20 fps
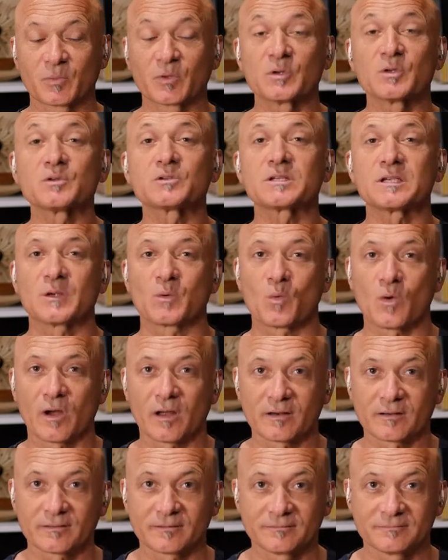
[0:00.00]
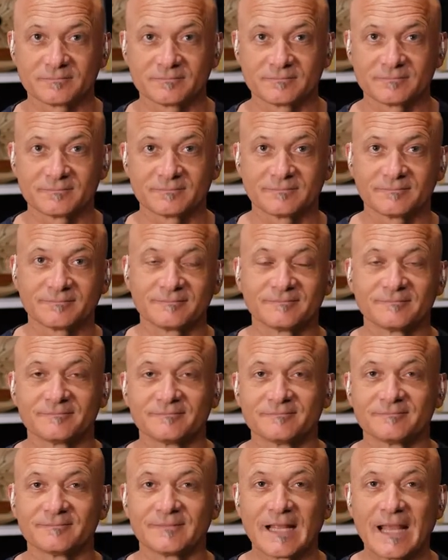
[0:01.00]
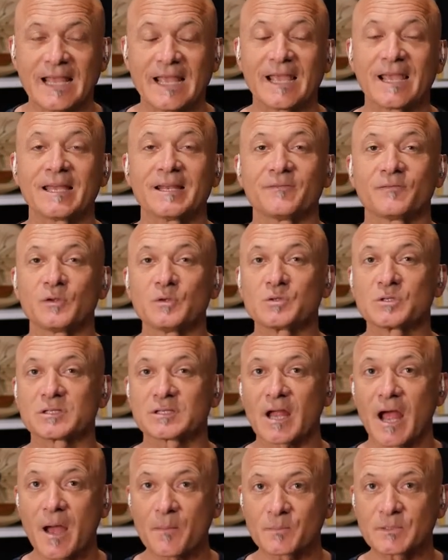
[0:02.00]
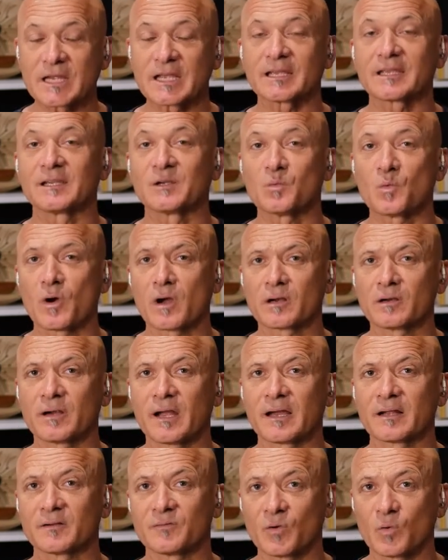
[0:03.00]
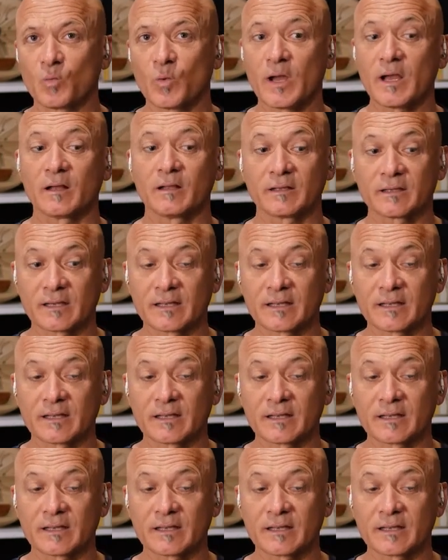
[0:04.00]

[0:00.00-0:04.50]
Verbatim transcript: producing water. And if you stop taking water out of a well,